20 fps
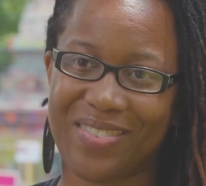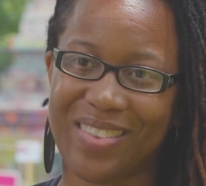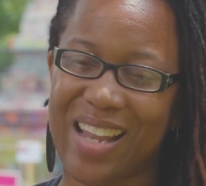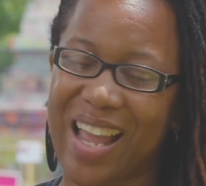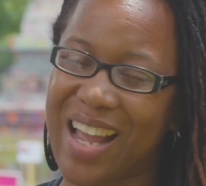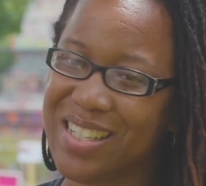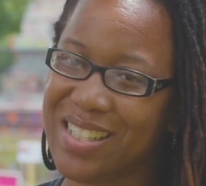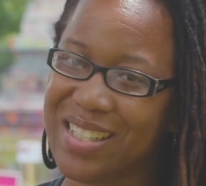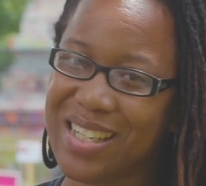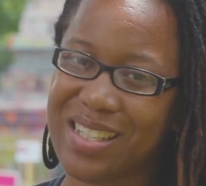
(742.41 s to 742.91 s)

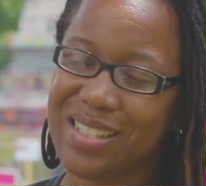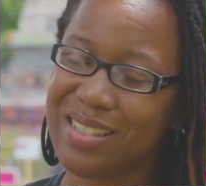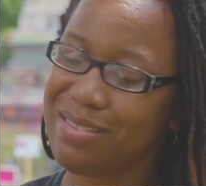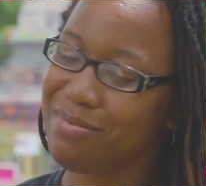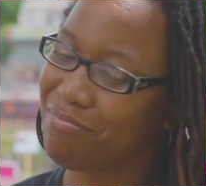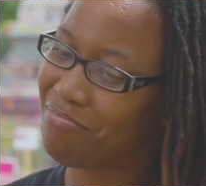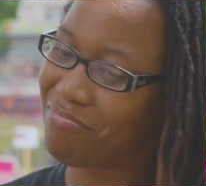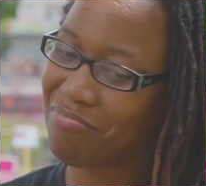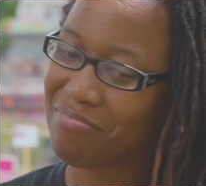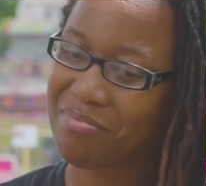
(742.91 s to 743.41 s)
Not just
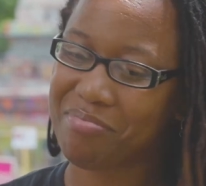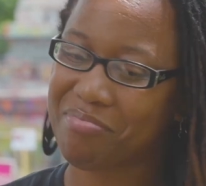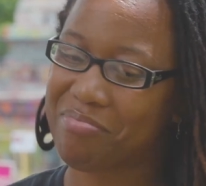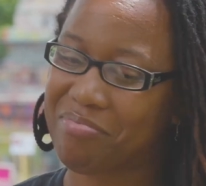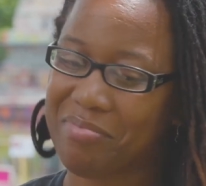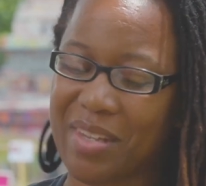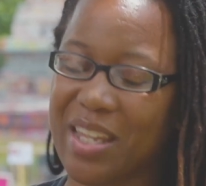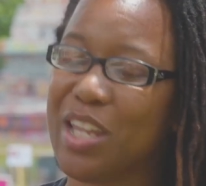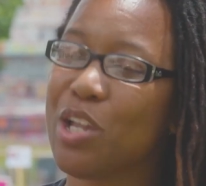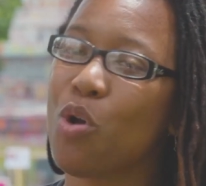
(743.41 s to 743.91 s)

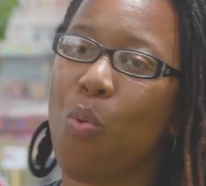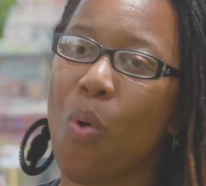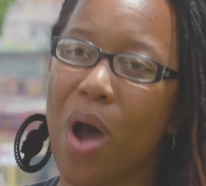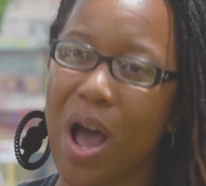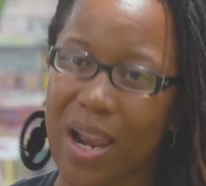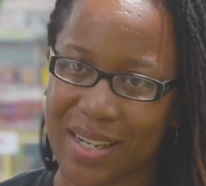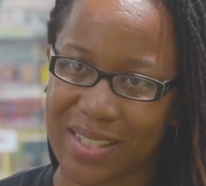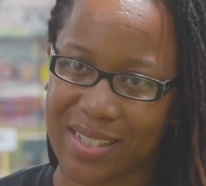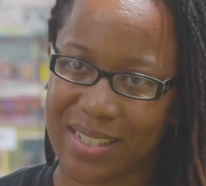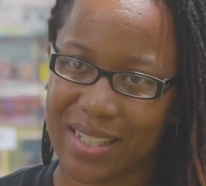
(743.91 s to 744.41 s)

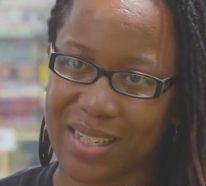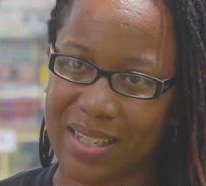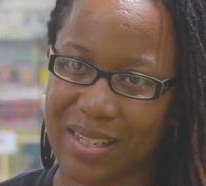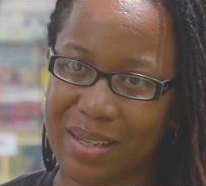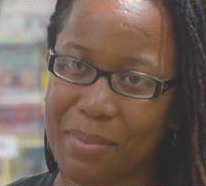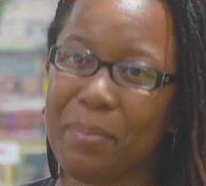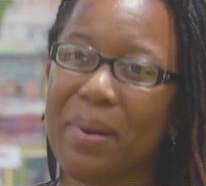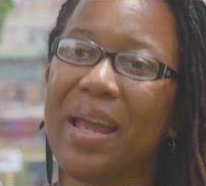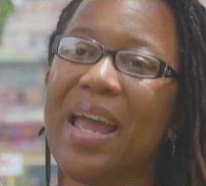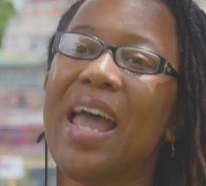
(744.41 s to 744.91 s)
equality,
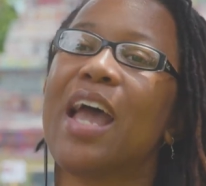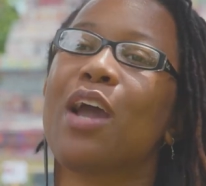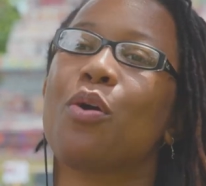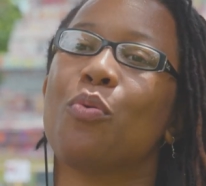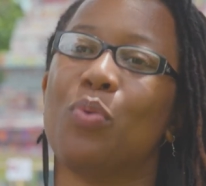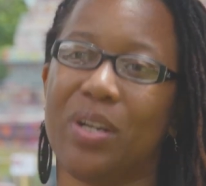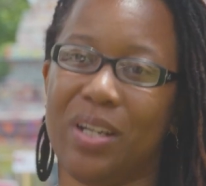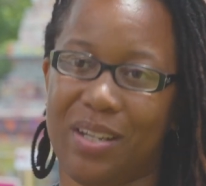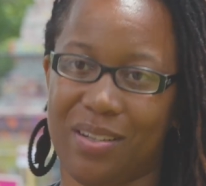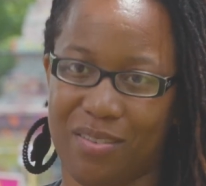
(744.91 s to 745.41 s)
but
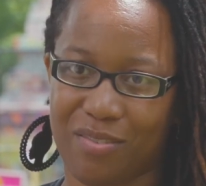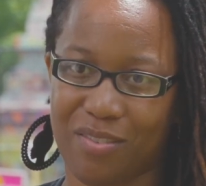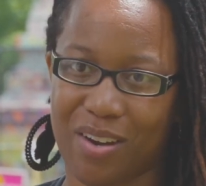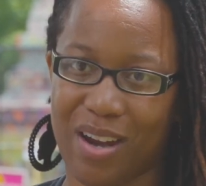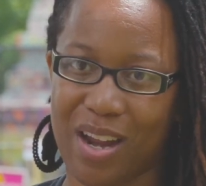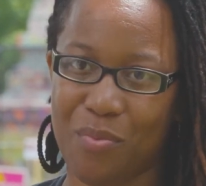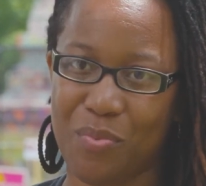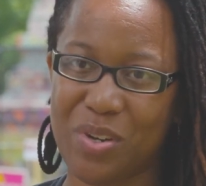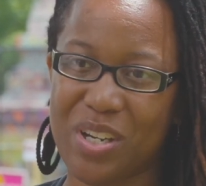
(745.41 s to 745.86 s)
equity, right?